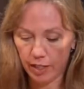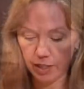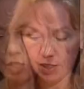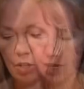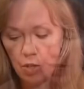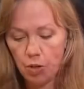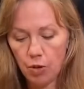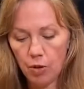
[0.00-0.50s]

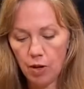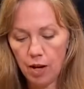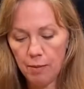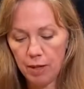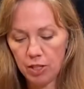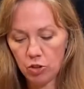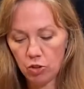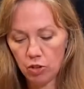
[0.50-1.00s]
So I'm
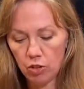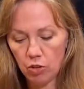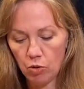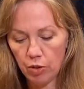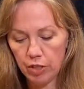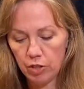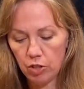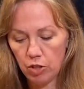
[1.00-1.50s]
actually
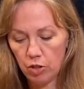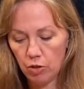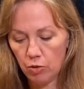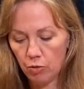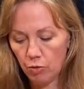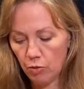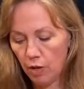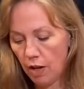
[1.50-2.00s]
going to
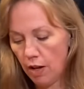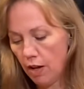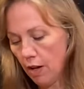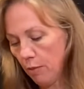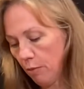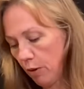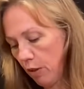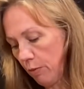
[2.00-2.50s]

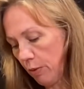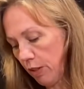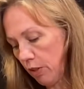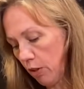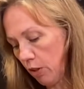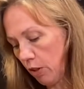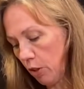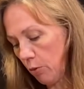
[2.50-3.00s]
pull up a
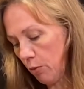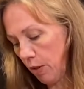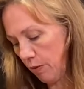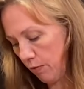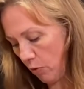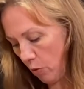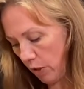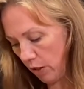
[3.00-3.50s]
little aluminum
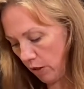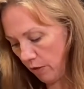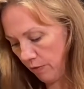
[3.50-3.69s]
foil